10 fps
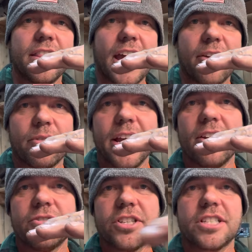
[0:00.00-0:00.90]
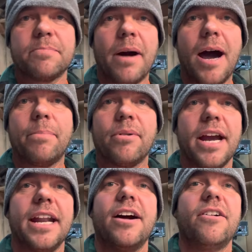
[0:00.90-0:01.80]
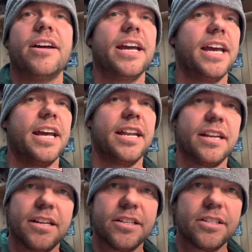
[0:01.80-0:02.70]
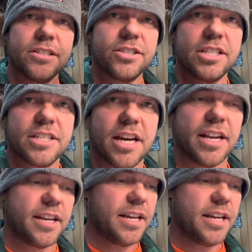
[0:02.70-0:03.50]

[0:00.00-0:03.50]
that ring will just pop right out and she's done.